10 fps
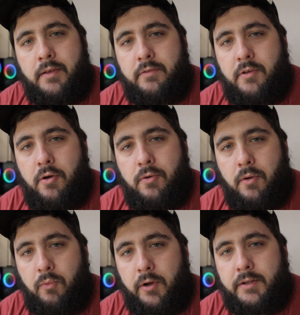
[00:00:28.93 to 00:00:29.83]

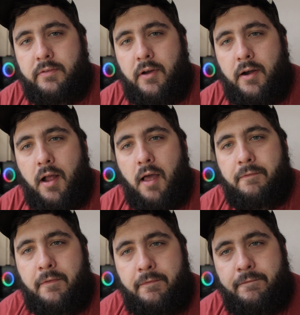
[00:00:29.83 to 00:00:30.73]
So we're gonna start off